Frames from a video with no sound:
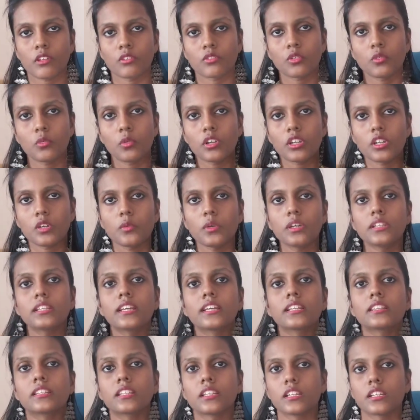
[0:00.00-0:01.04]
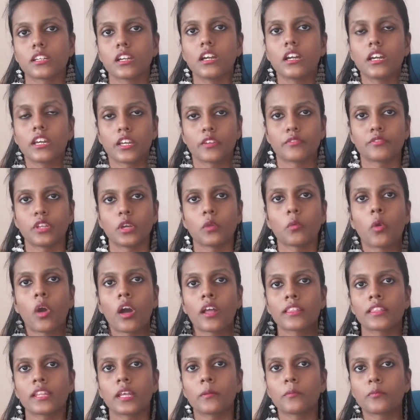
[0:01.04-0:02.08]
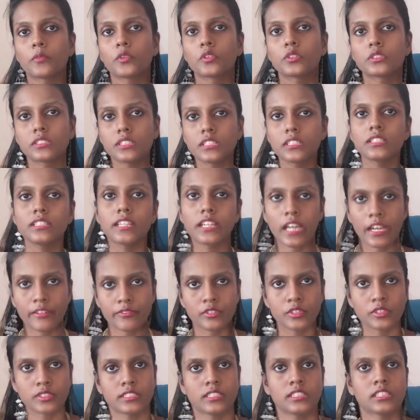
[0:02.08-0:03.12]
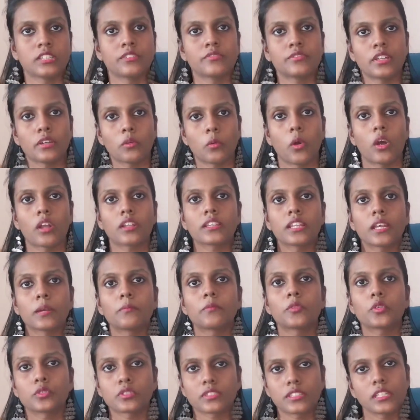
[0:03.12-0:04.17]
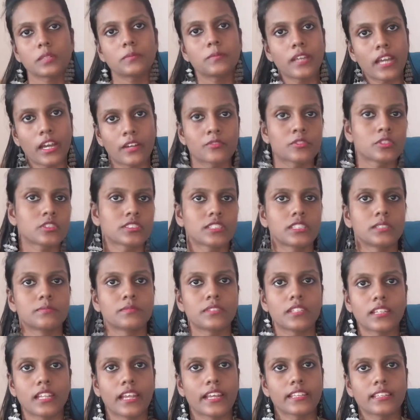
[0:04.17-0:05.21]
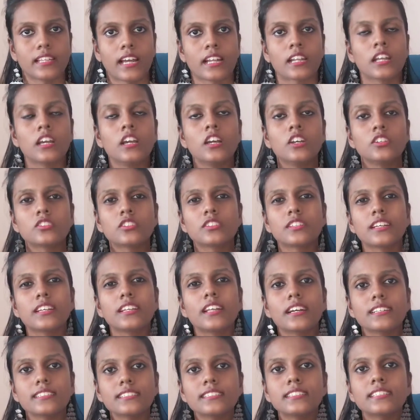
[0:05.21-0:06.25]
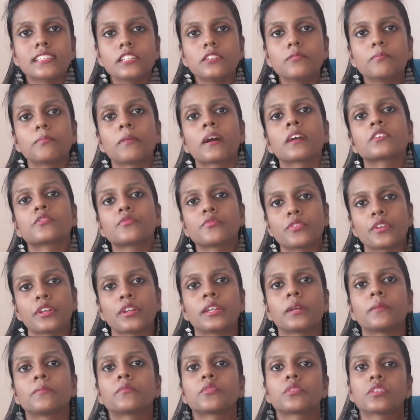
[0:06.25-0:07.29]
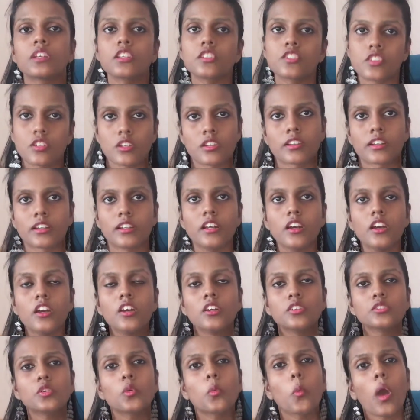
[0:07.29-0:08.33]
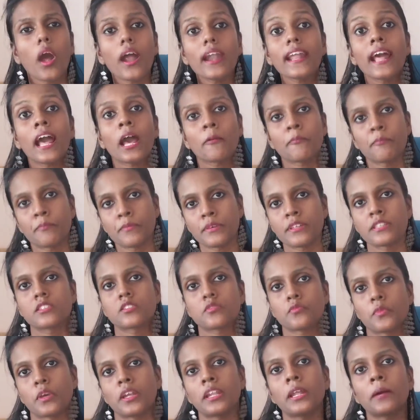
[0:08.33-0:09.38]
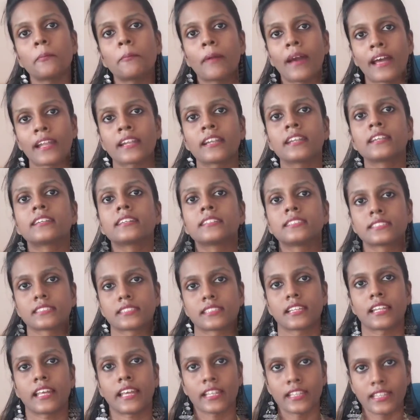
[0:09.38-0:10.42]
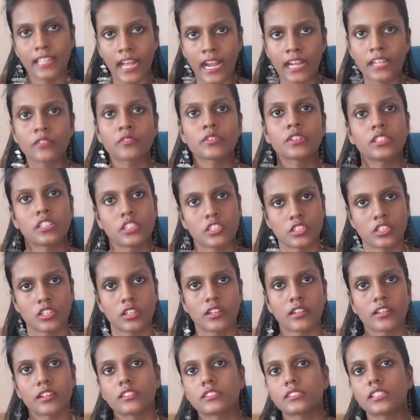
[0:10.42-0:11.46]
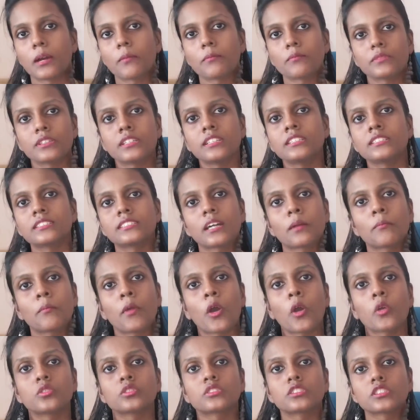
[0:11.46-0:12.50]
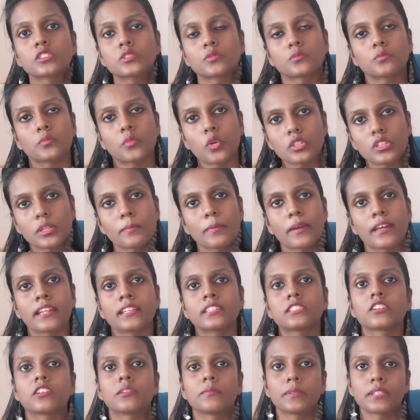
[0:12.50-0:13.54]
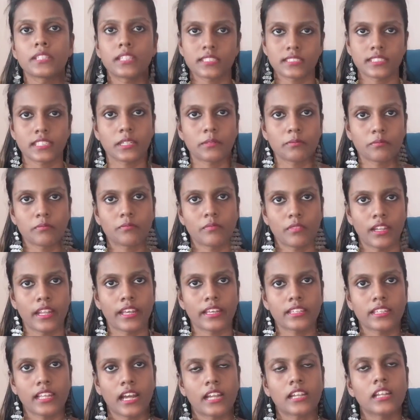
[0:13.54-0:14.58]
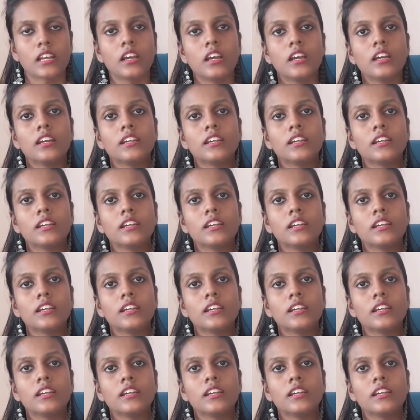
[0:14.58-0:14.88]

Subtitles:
So whatever they think, if they want them to sit, they have to sit. If they want them to sleep, they have to sleep, like that. So they doesn't give much freedom to the children. So what happens when a parent is like that with the children? In some houses, both the parents will be the same, like that.